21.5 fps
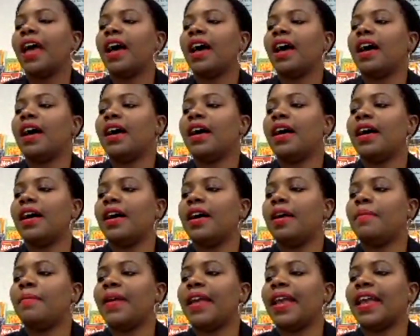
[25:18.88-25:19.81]

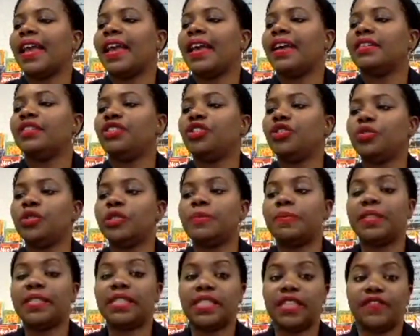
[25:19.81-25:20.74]
and use
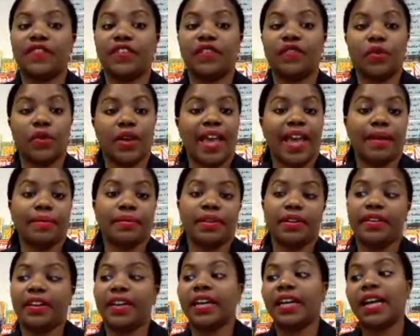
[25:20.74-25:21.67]
specific
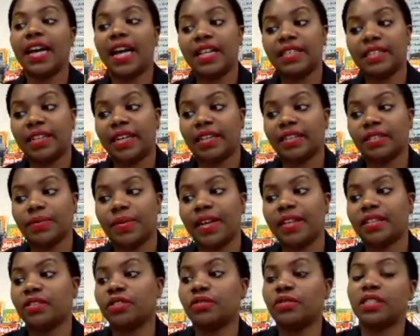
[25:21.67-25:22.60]
vocabulary in context, right?
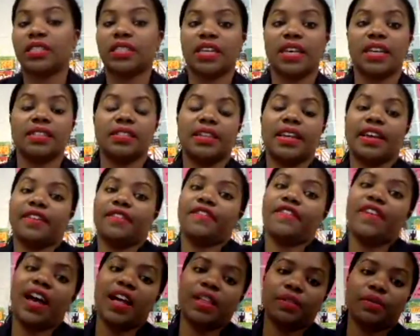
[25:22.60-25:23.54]
So discuss like
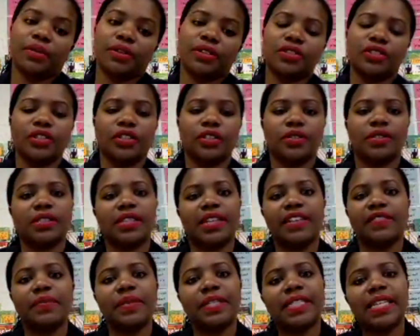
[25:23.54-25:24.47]
followers, instead
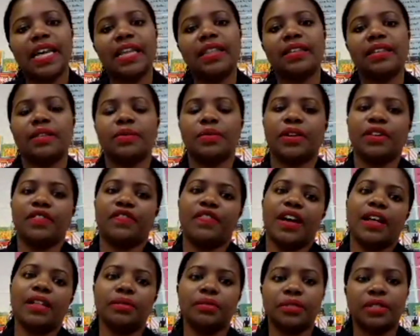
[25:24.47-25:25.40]
of me telling them what a
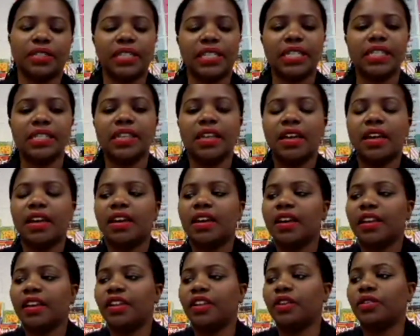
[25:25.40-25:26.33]
follower is,
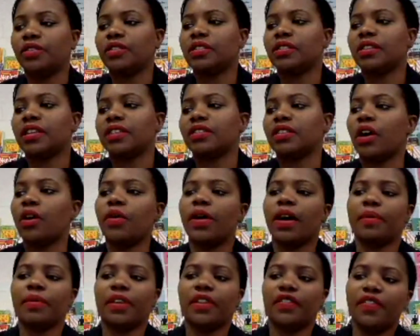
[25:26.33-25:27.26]
discuss, oh, how
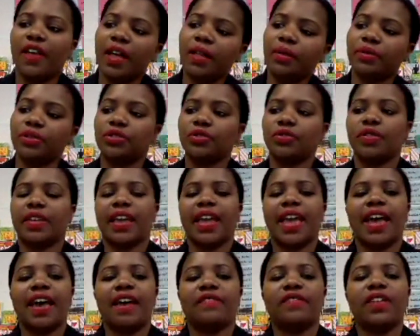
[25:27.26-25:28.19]
many followers do they
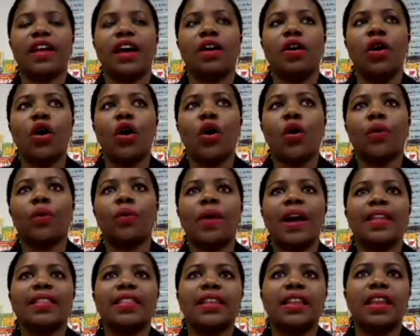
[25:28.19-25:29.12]
have? Now,
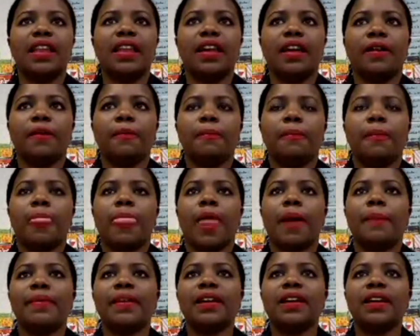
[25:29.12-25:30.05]
right then and there,
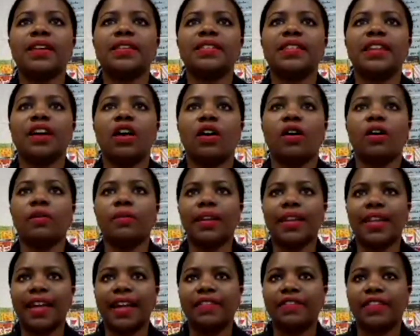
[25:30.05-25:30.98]
because they already
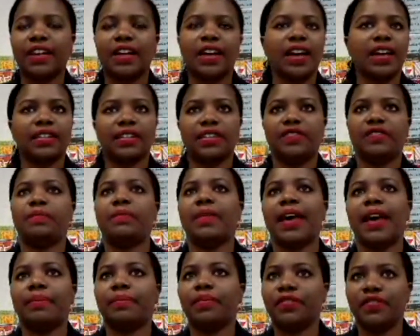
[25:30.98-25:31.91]
have a cognitive
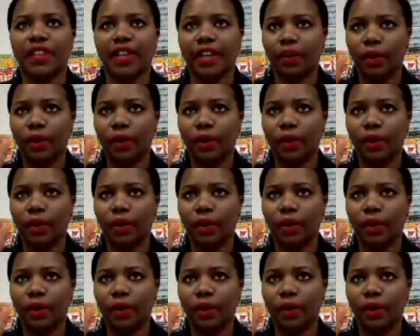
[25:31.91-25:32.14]
map of like,